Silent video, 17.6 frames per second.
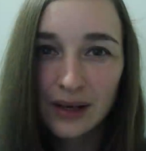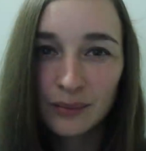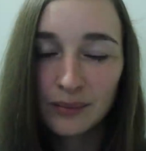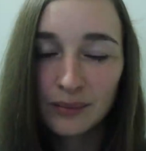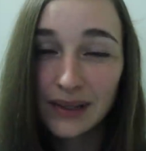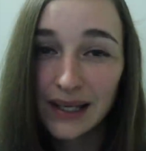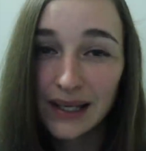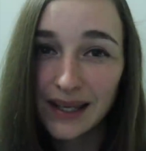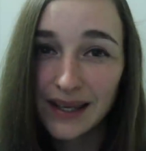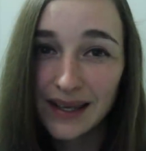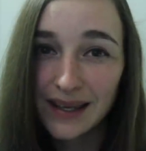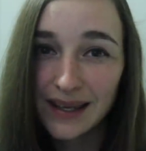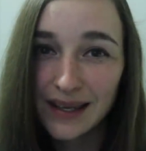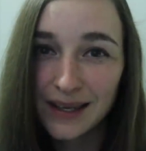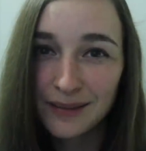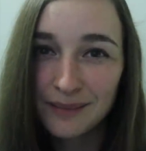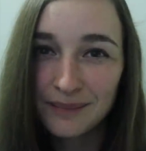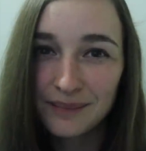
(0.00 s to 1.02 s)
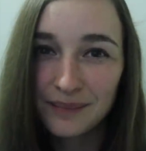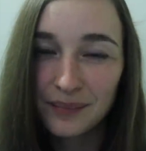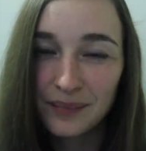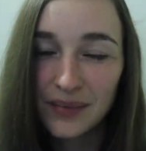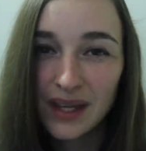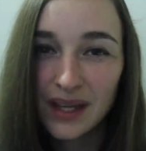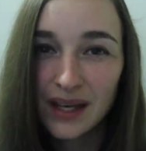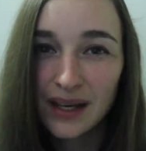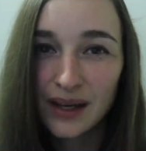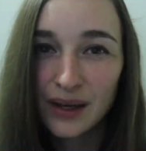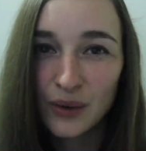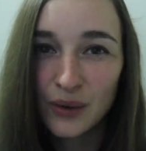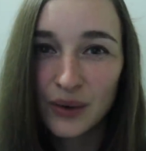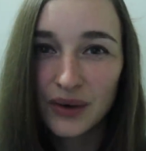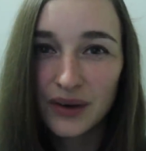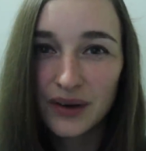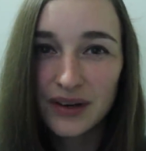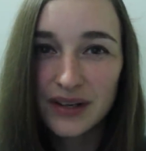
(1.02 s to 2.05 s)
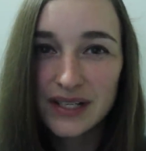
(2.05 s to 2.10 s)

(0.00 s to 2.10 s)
play a game, or